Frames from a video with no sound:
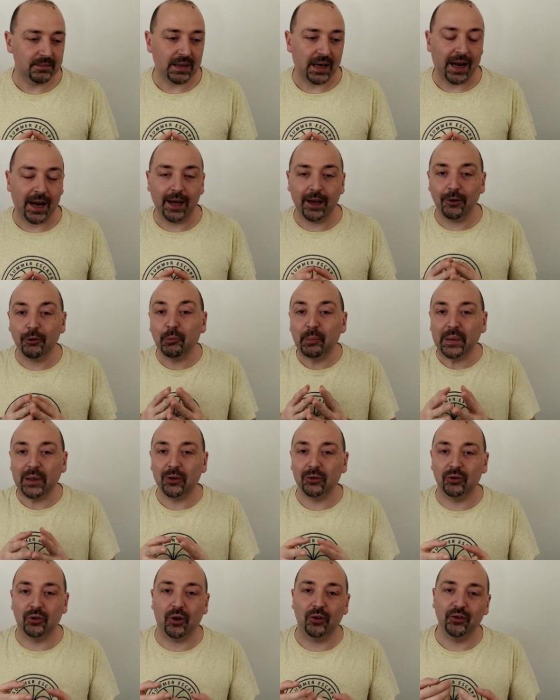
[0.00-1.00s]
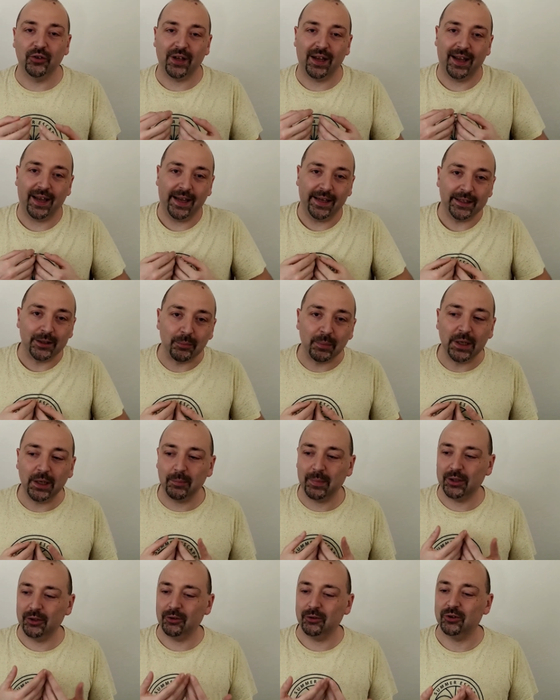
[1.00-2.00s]
I hope you don't hate me,
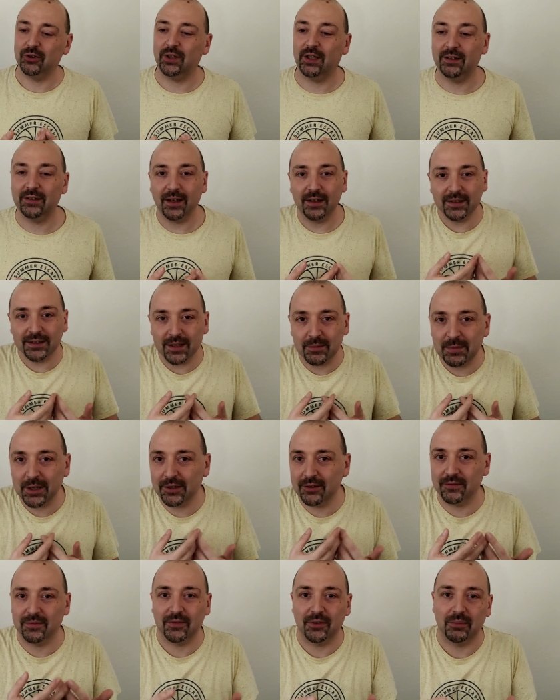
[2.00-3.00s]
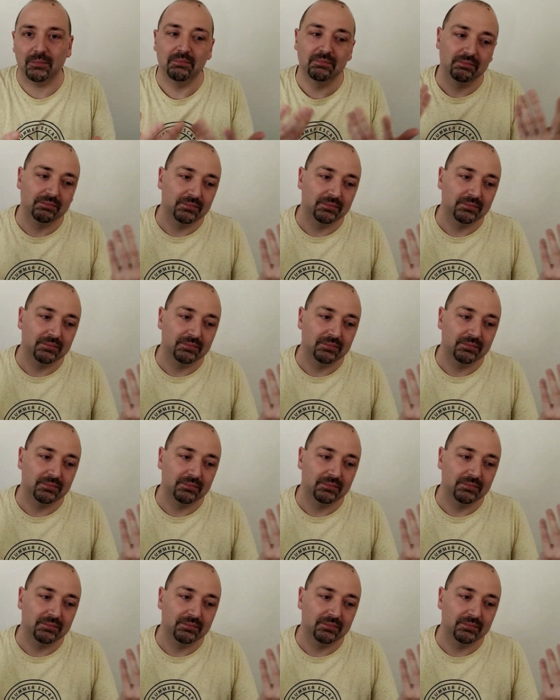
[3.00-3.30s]
but you say, thanks, Damiano, for,